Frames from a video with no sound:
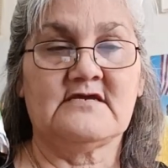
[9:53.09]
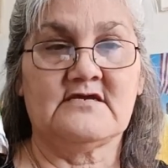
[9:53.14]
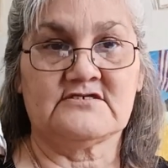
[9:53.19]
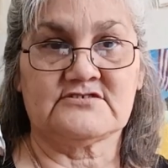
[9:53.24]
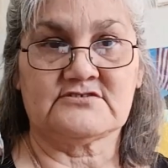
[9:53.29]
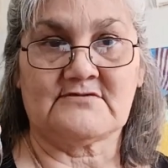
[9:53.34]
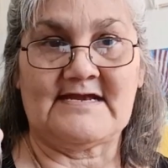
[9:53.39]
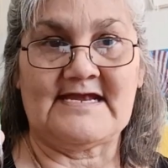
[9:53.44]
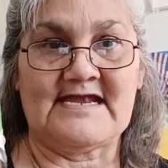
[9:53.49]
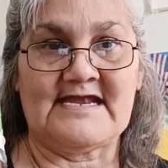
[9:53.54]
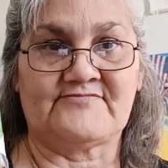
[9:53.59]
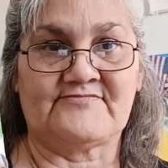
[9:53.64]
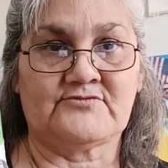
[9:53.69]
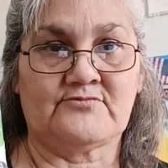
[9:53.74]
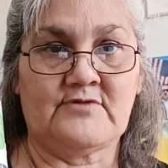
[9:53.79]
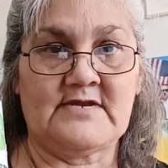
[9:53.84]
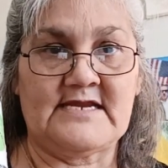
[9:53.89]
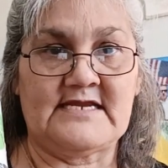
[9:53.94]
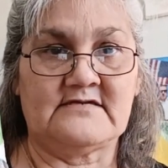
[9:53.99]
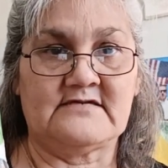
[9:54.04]
so I have to
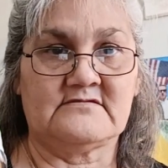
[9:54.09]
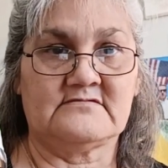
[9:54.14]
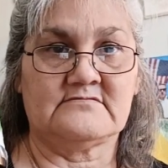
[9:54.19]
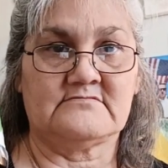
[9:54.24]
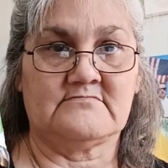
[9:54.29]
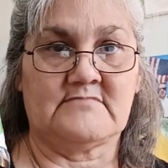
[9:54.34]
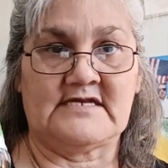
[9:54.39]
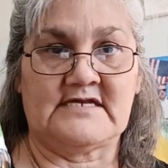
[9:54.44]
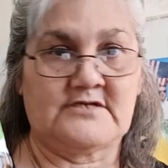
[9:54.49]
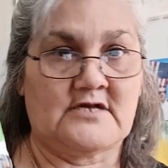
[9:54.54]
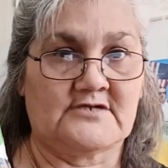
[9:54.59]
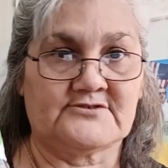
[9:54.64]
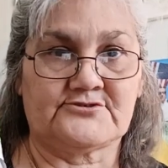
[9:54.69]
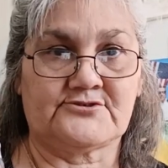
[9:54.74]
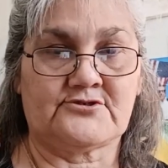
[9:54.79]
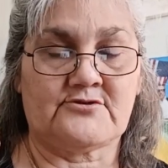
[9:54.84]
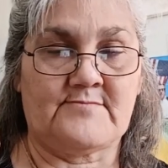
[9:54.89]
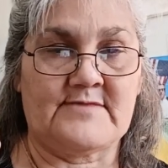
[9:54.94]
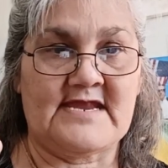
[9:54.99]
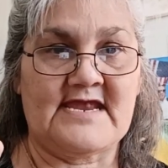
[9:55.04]
wait. My
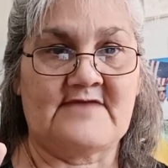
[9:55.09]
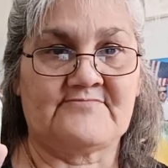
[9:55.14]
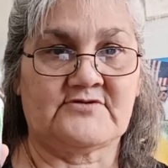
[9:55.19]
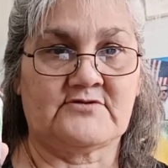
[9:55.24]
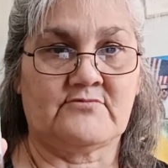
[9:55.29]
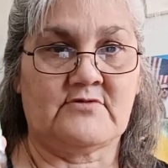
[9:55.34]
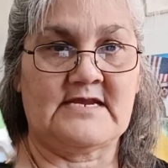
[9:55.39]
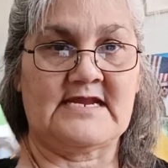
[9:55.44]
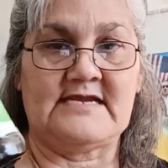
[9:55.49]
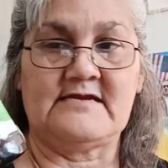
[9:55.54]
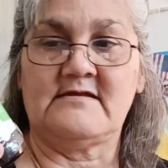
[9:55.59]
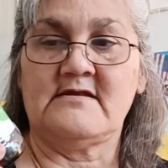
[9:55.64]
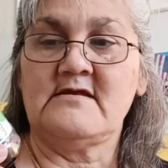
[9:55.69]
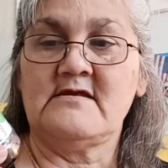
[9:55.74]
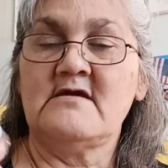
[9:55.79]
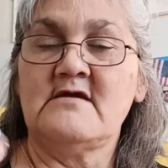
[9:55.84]
doctor told me I have to wait.